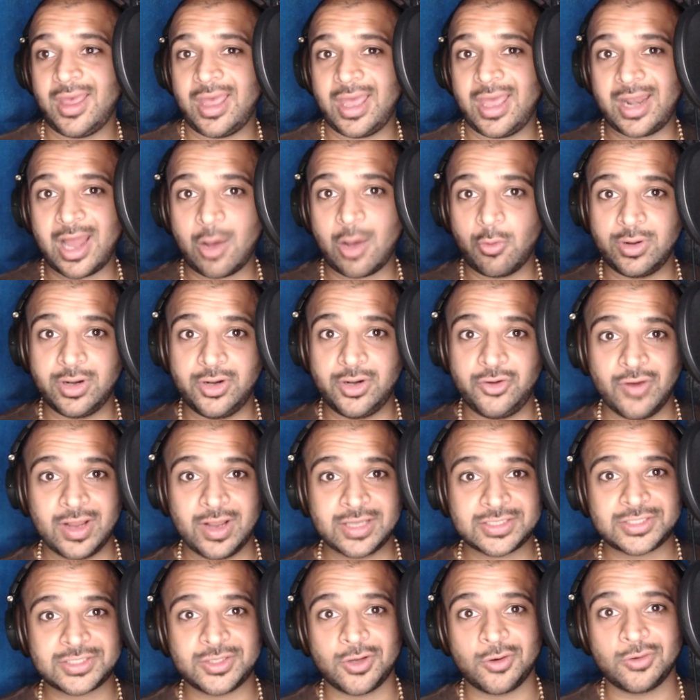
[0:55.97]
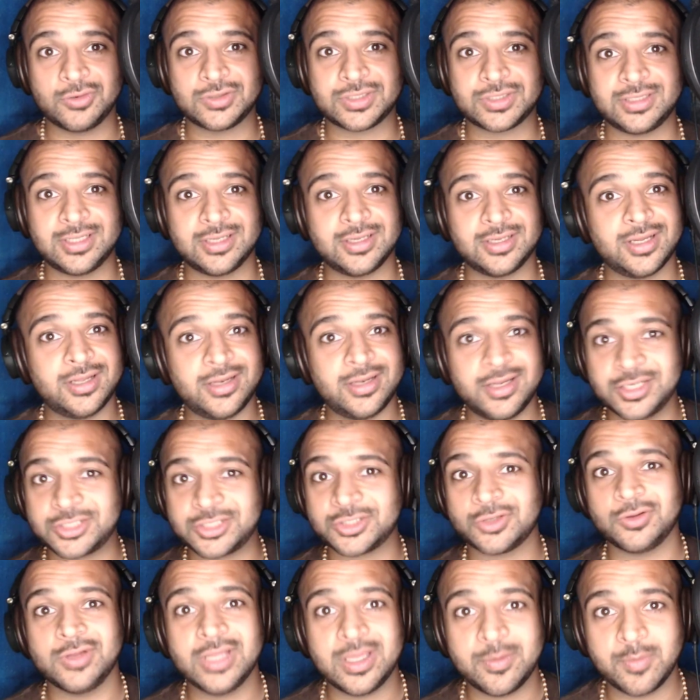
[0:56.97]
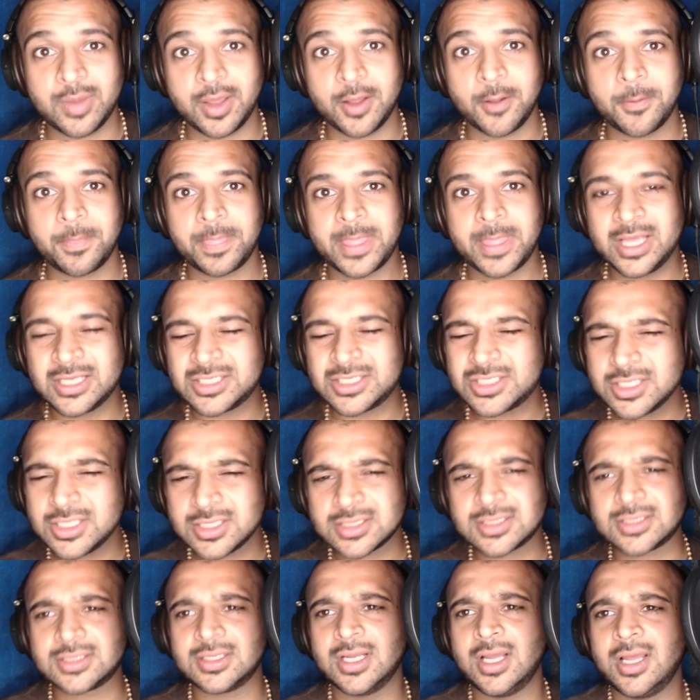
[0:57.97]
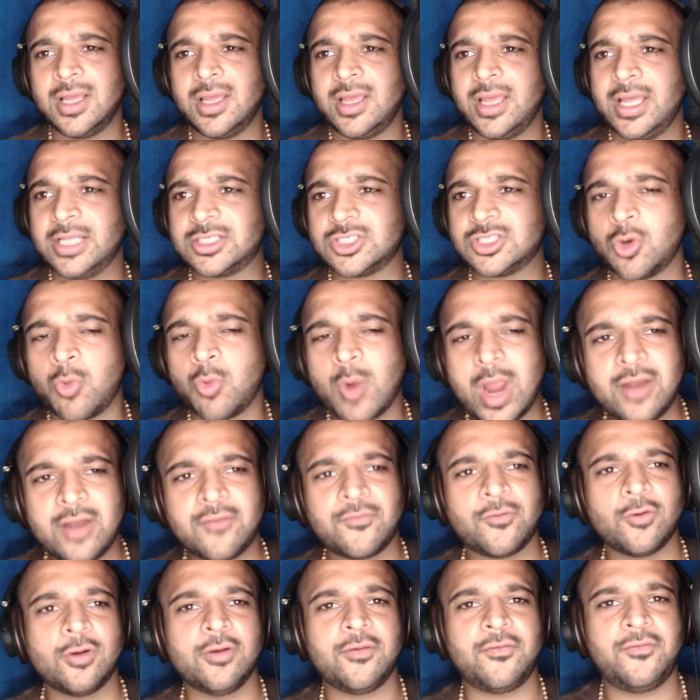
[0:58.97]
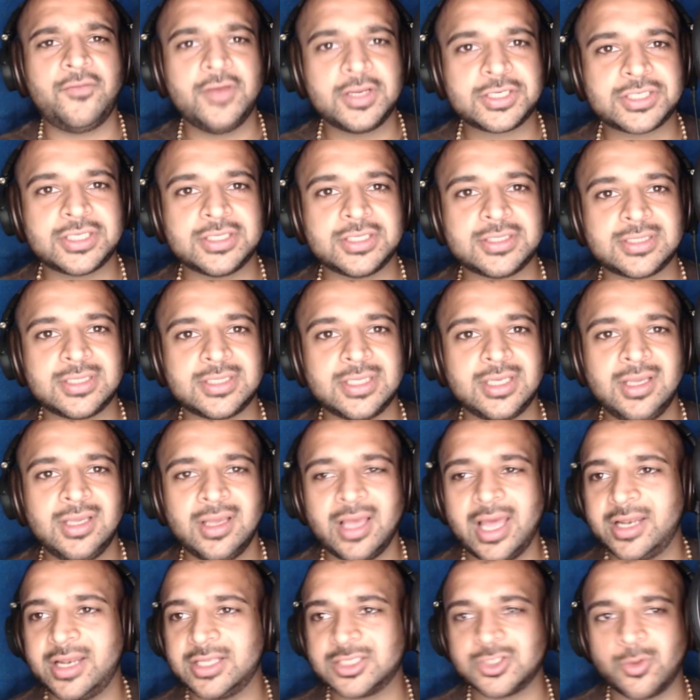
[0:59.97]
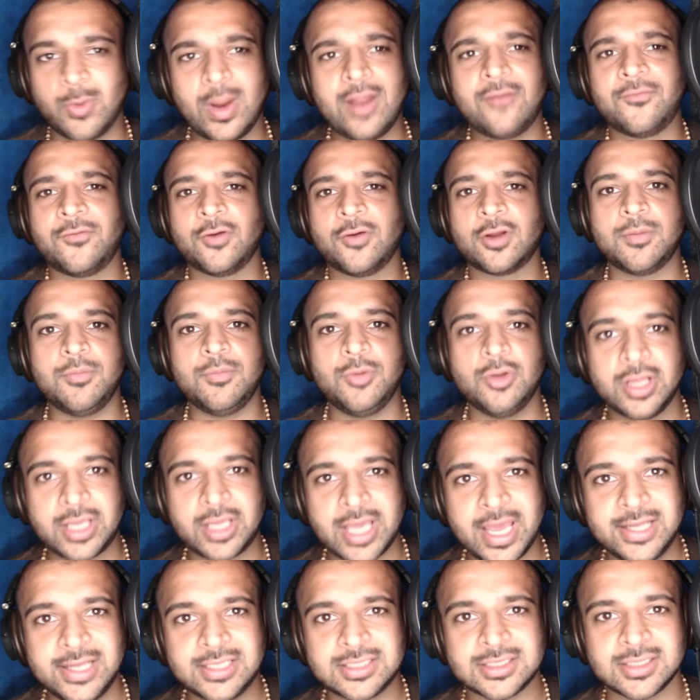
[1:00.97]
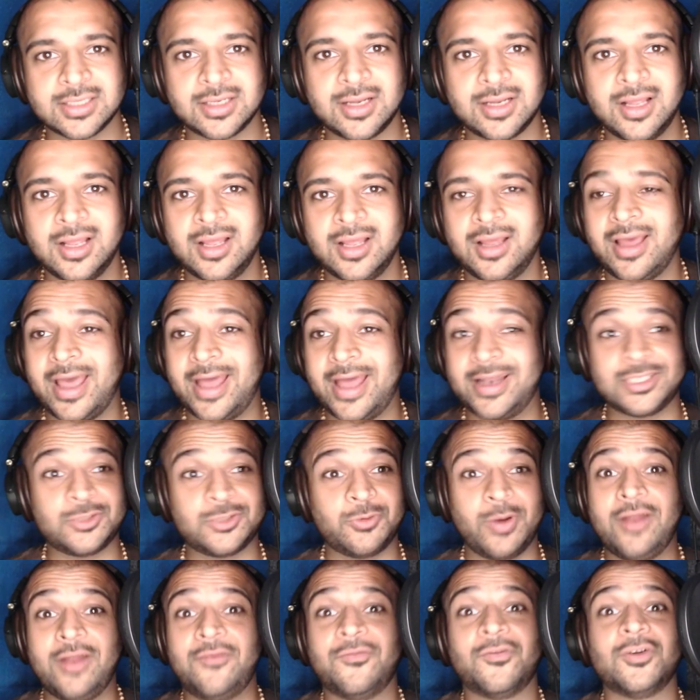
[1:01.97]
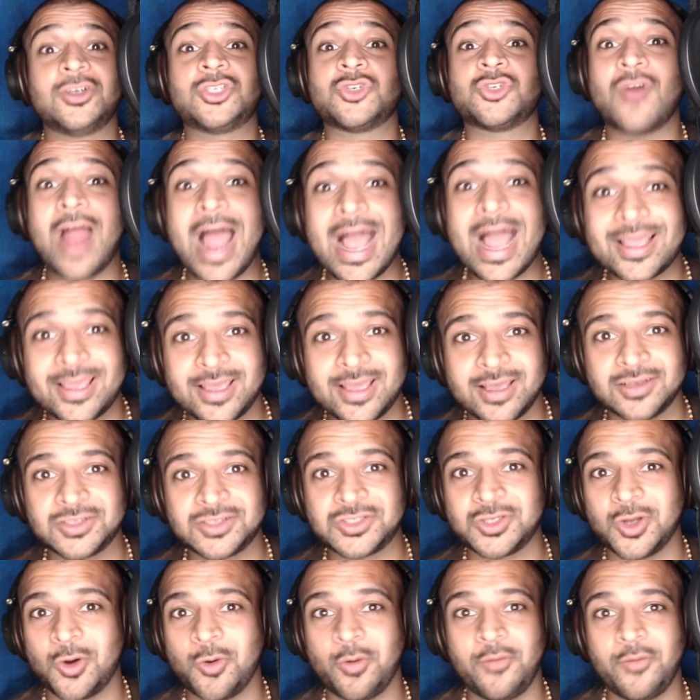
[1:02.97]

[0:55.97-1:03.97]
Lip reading: And I would address those in the initial email. It's great for efficiency, and it's great for communication, and it's great for tracking. So